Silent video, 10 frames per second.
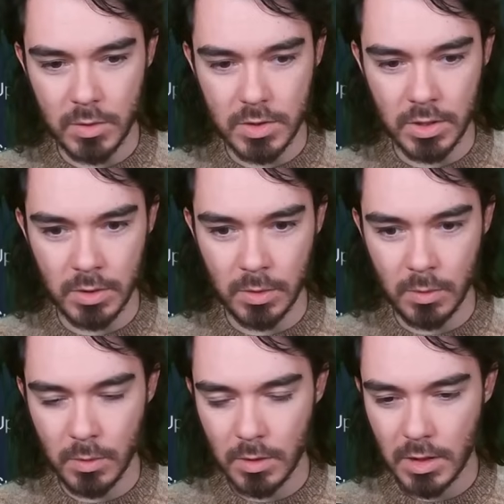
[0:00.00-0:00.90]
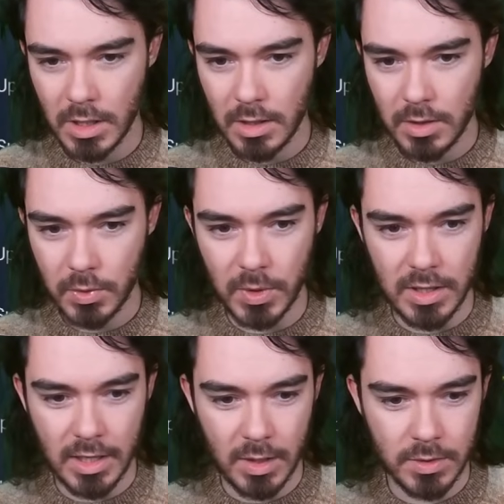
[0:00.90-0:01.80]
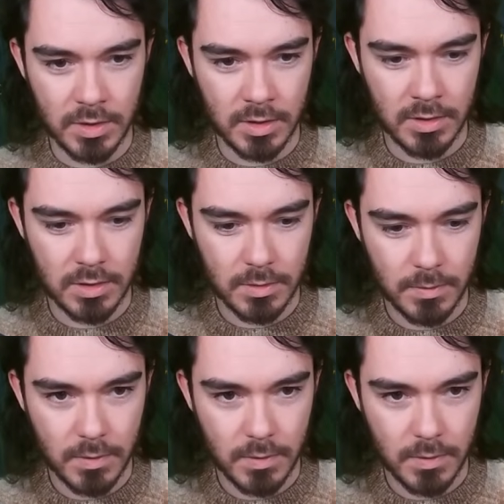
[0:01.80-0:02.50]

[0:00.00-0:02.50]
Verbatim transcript: two, 3,000.